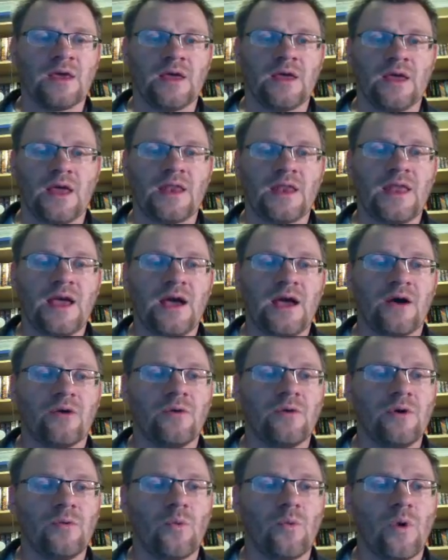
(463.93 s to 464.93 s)
And now
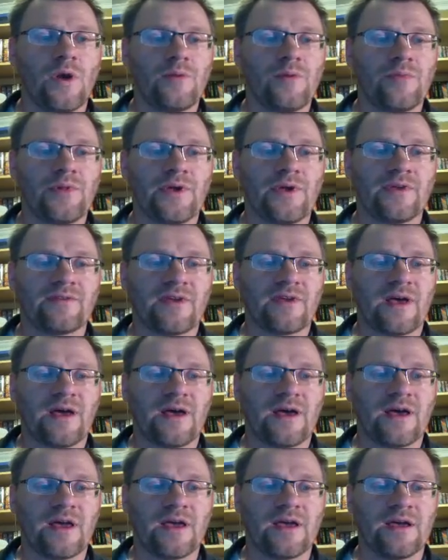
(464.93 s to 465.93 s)
1 plus
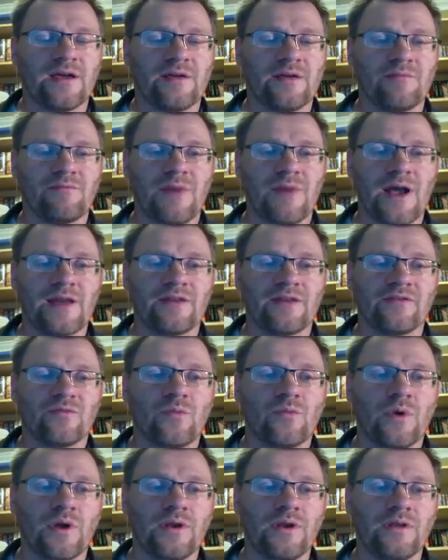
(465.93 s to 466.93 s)
I minus
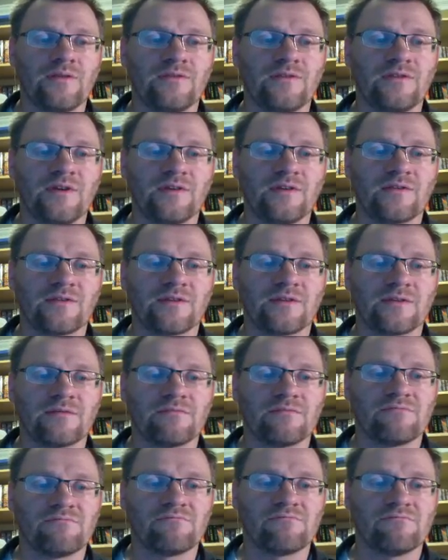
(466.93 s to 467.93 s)
1 is just
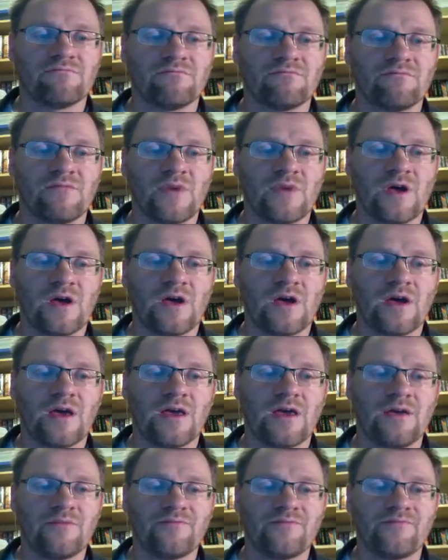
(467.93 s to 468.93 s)

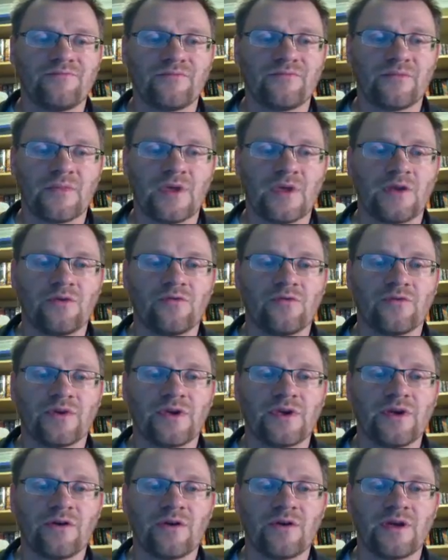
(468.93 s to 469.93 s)
I, and over
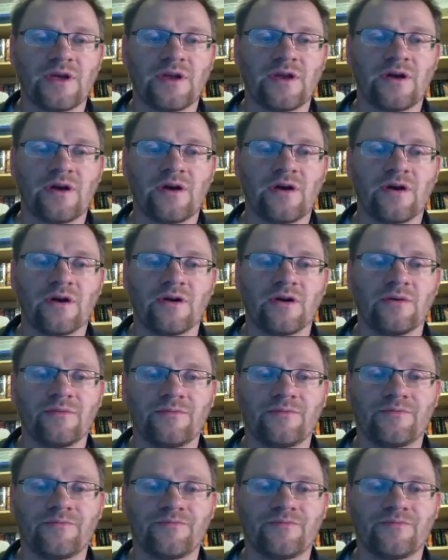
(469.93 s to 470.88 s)
here I get r